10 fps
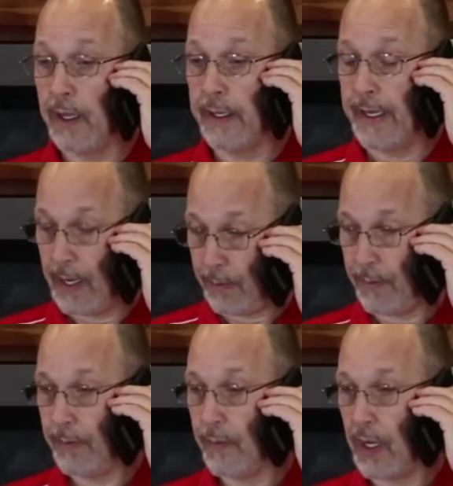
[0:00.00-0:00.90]

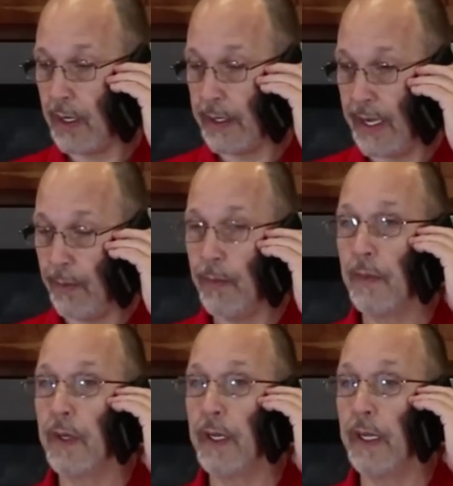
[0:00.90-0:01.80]
Yep,
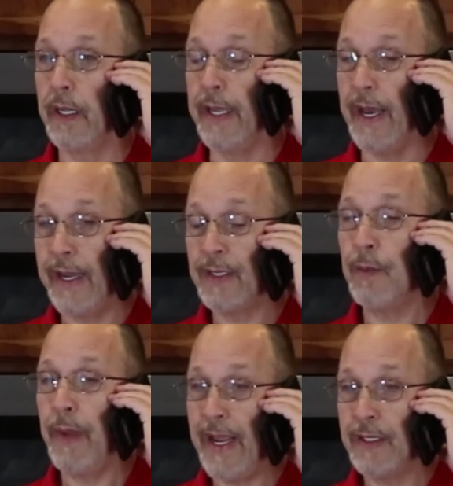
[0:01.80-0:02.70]
yep. Yeah, it is
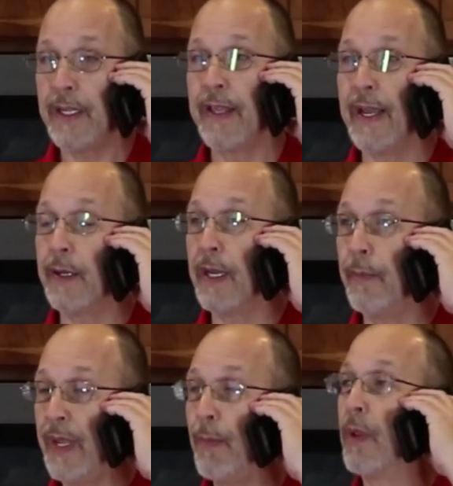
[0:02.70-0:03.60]
amazing that uh,
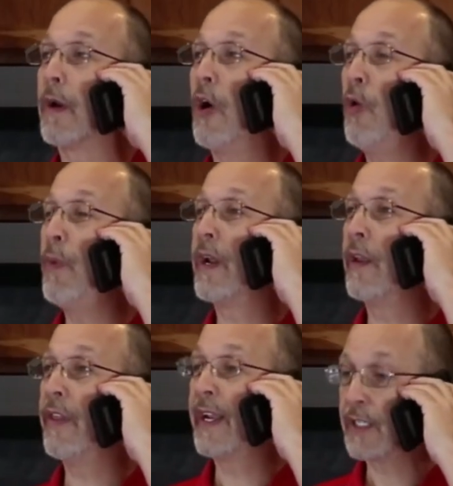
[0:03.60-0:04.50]
people are open on
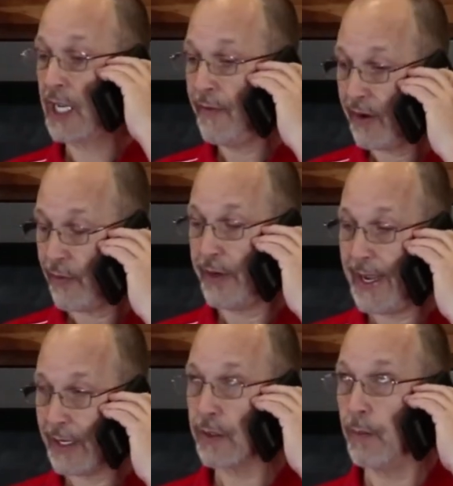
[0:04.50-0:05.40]
Thanksgiving for
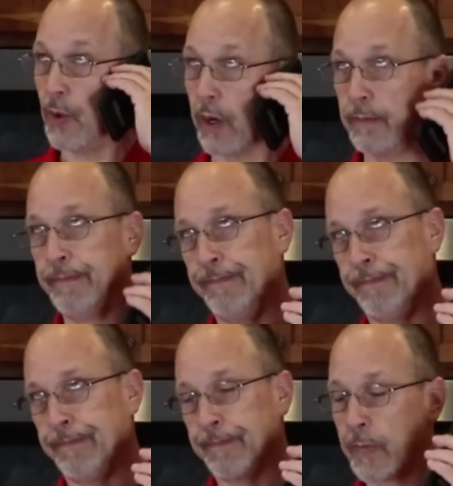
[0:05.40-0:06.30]
tech support.
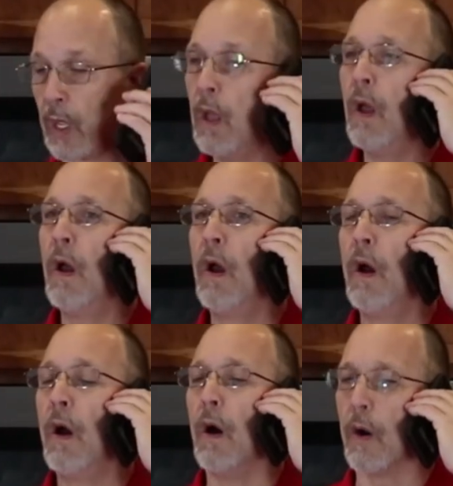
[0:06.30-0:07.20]

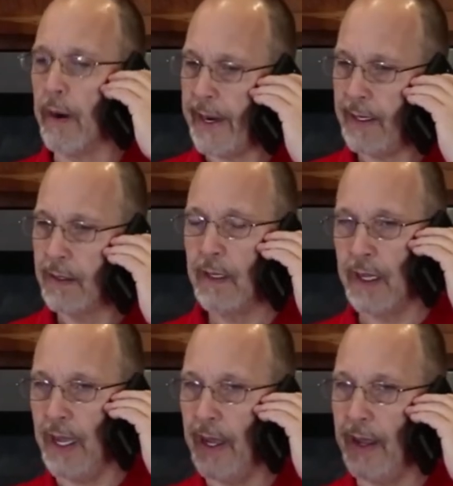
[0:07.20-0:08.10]
All right,
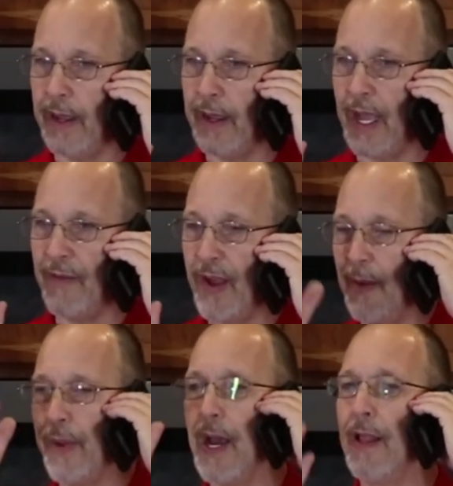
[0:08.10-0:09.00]
have a
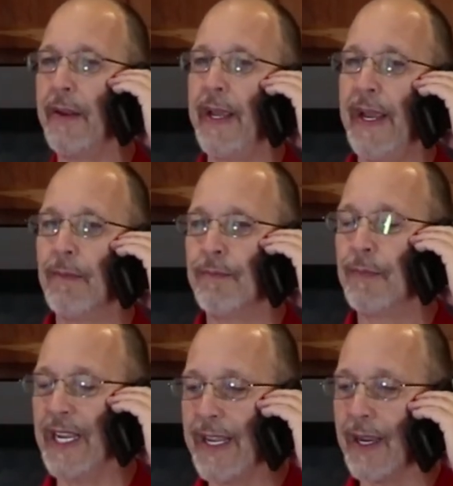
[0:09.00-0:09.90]
happy holiday.
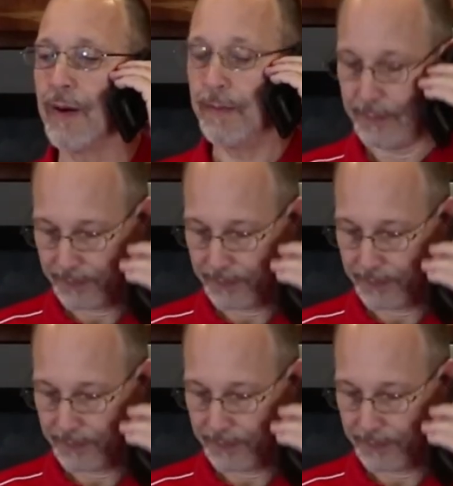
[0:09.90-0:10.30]
Take care.